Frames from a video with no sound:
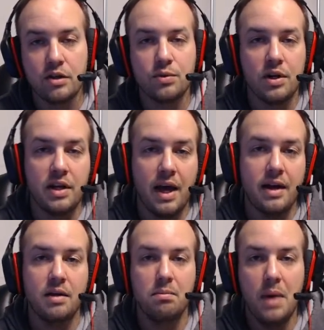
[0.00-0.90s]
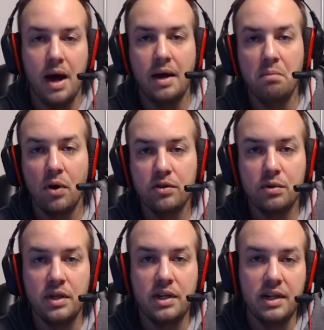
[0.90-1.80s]
We're going to kind of combine multiple
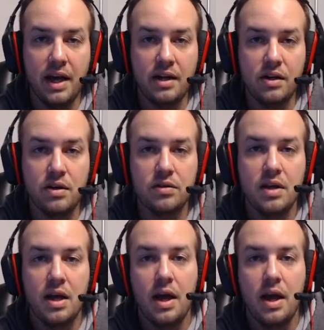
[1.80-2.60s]
indicators